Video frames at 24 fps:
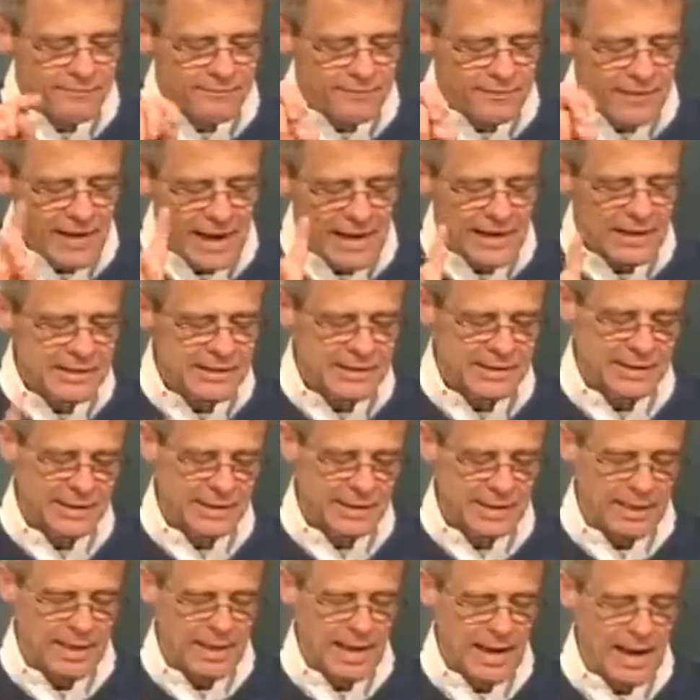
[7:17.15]

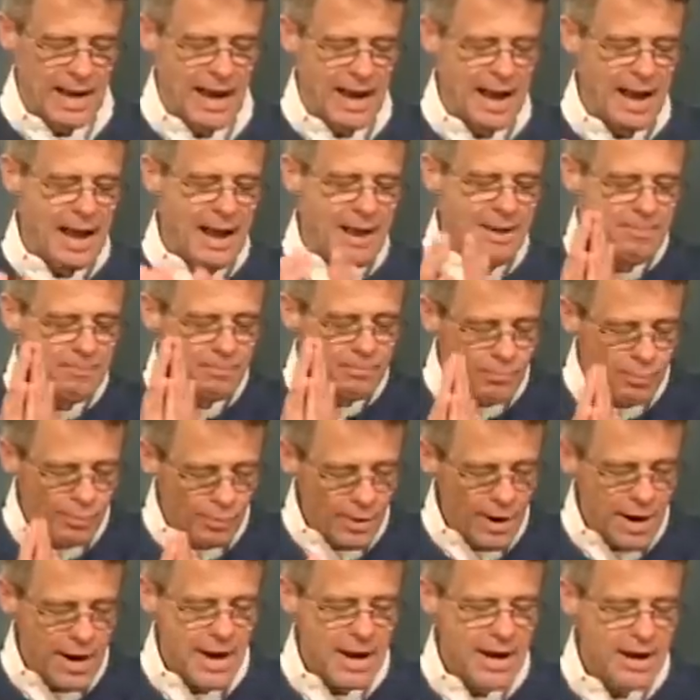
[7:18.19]
fasted. I
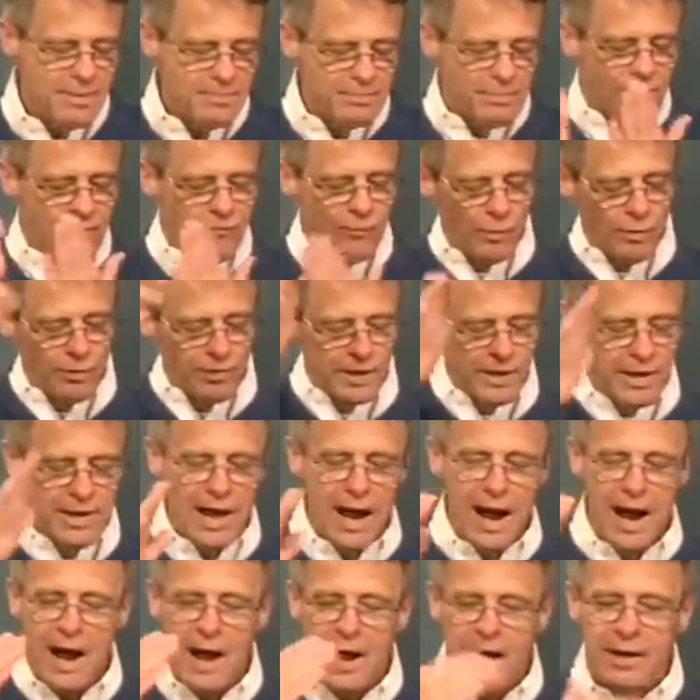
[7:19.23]
prayed before the
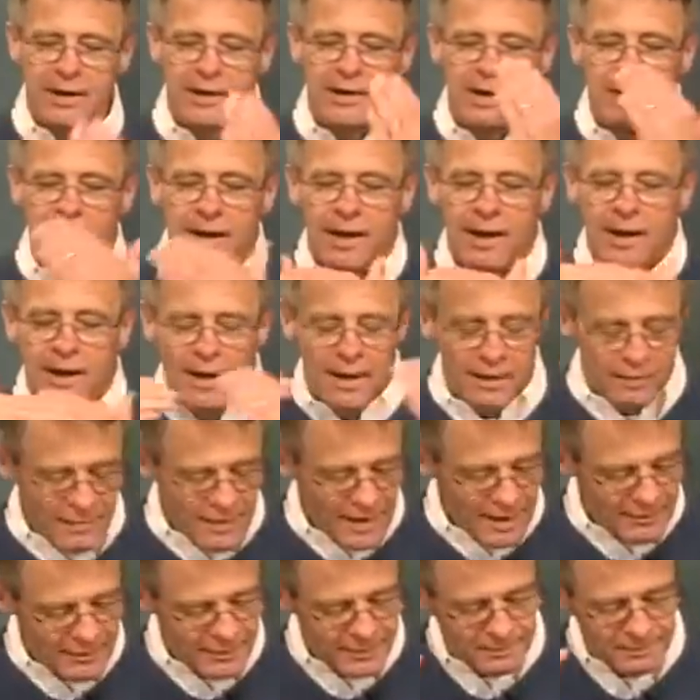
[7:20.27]
God of
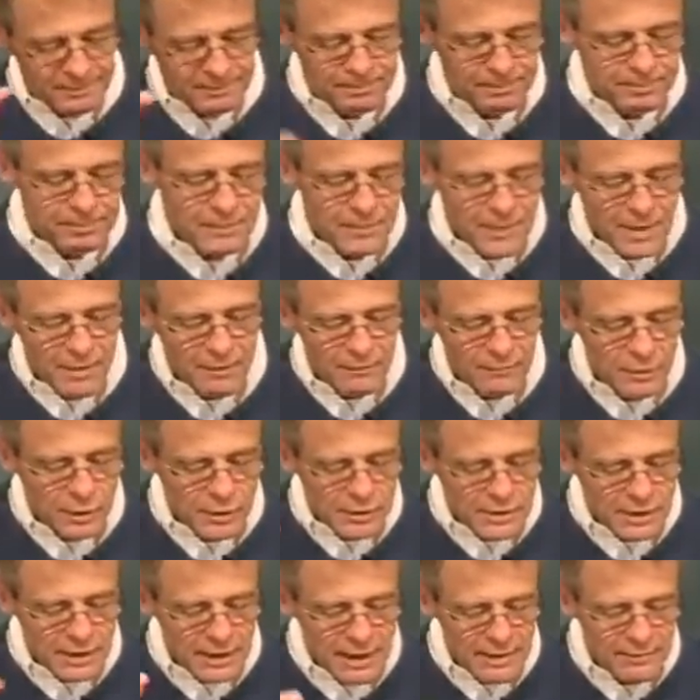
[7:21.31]
heaven.
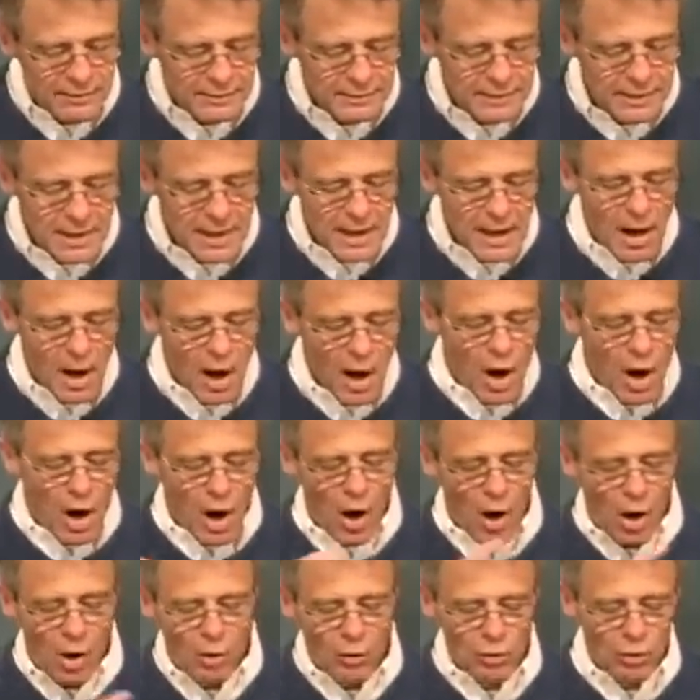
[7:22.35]
Verse 11,
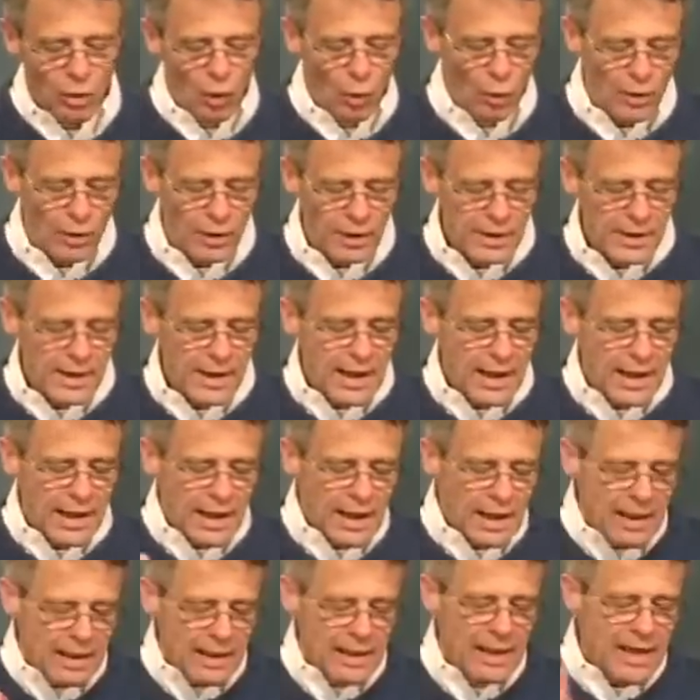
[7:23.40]
O Lord,
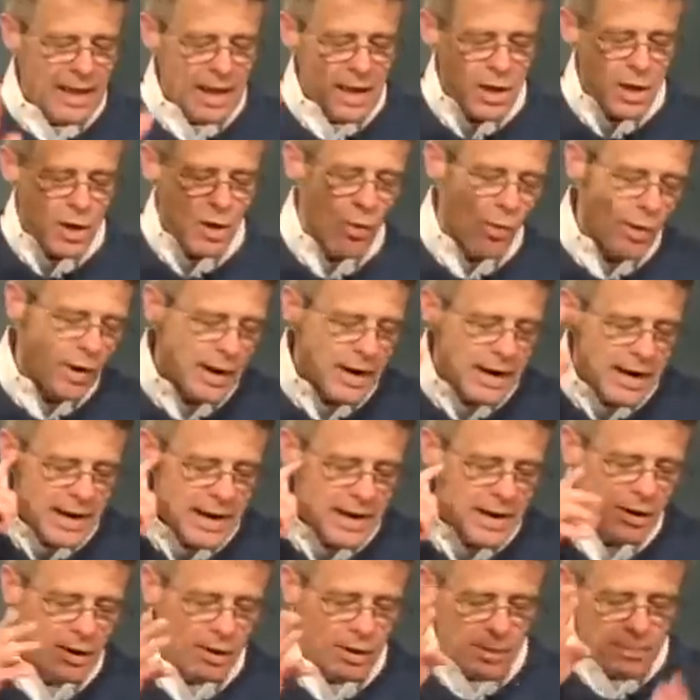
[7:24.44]
let your
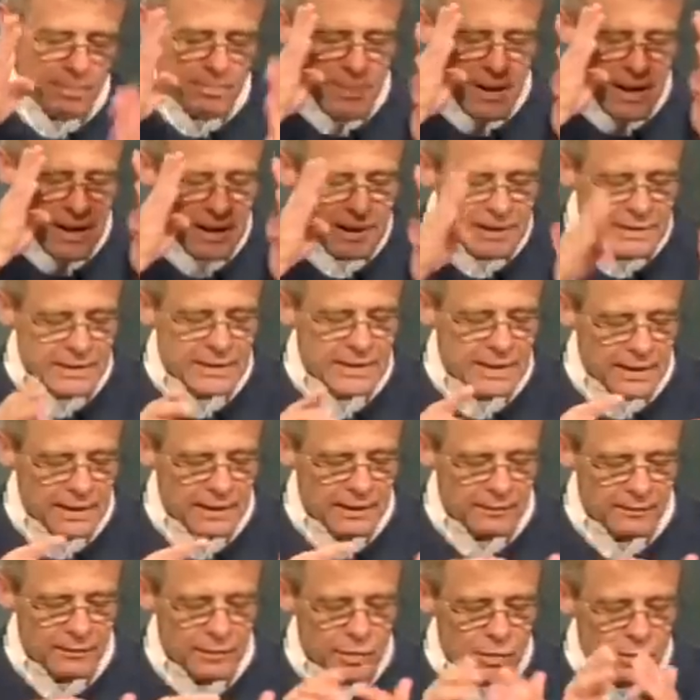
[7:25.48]
ear be
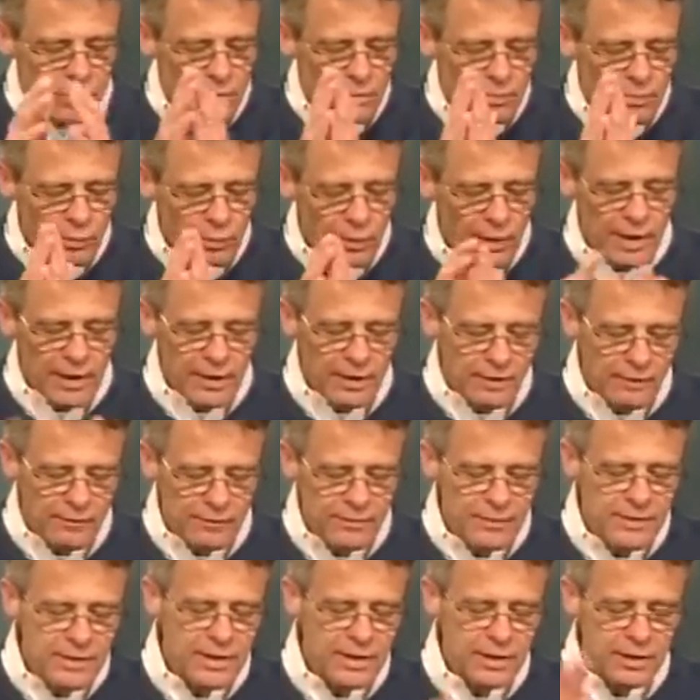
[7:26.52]
attentive to the prayer
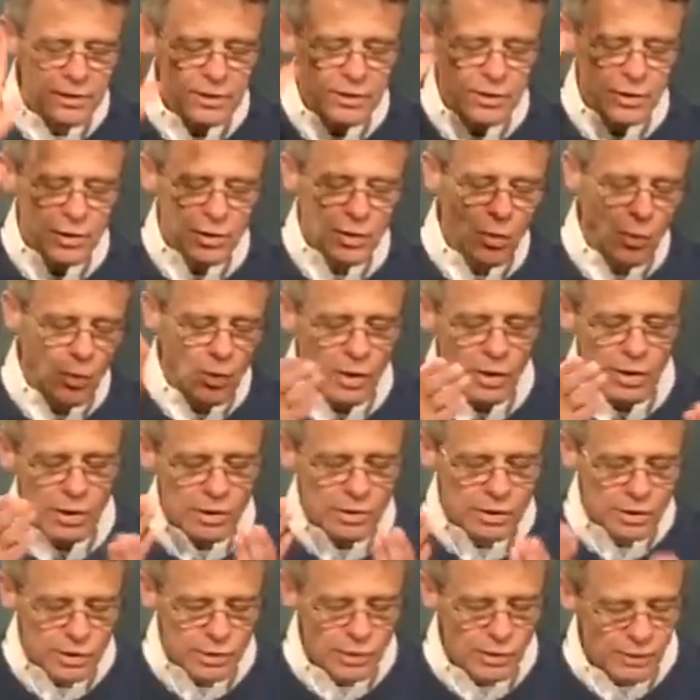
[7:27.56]
of this your
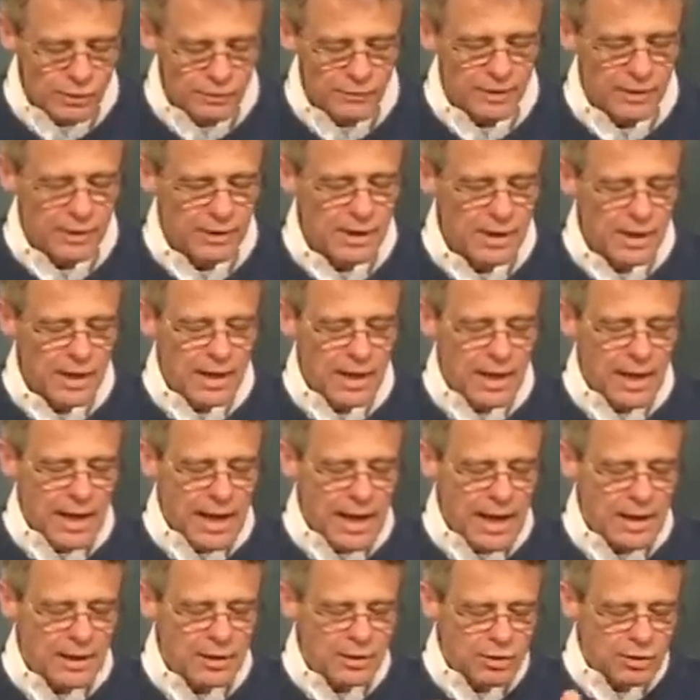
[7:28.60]
servant,
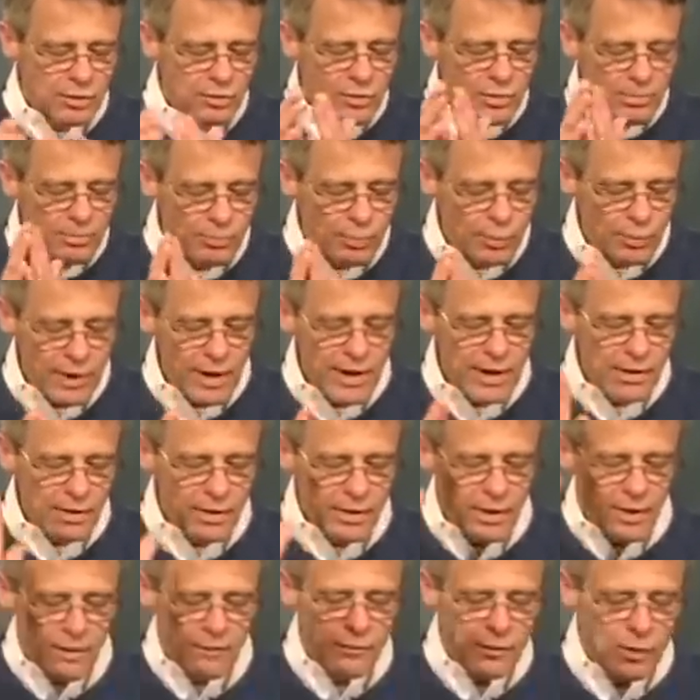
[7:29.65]
and to the prayer
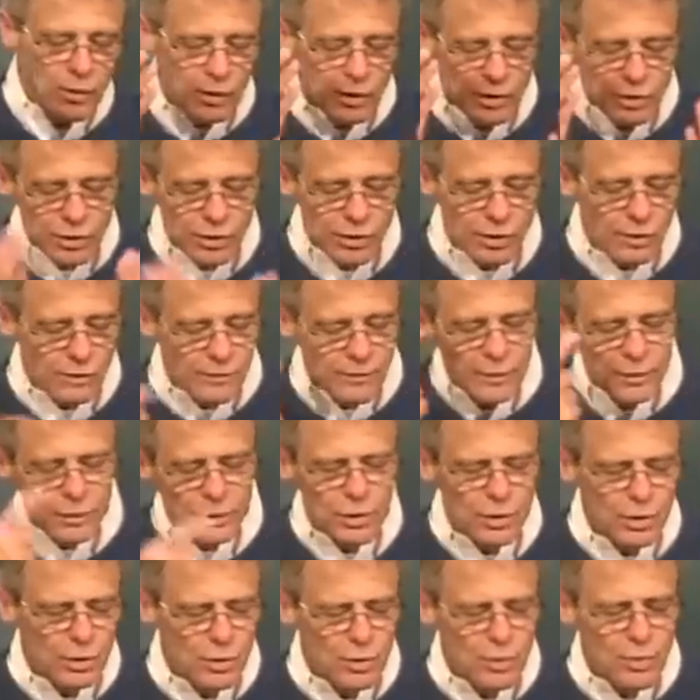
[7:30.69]
of your servants
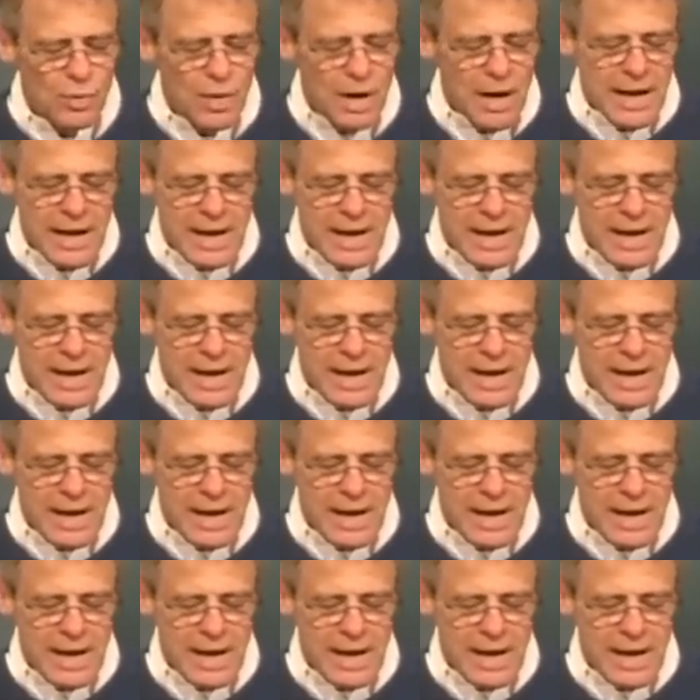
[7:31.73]
who